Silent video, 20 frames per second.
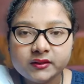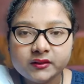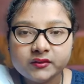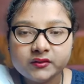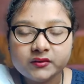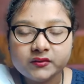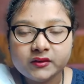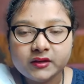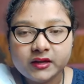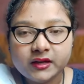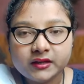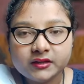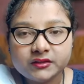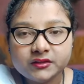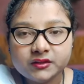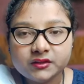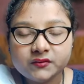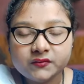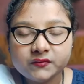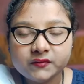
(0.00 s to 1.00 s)

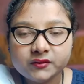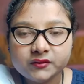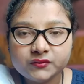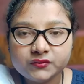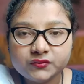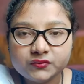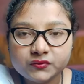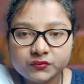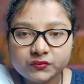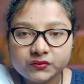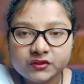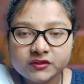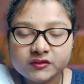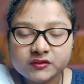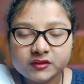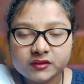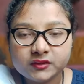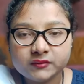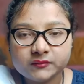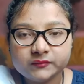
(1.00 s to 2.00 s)
related with to the
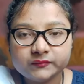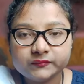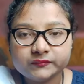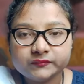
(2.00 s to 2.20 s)
sun,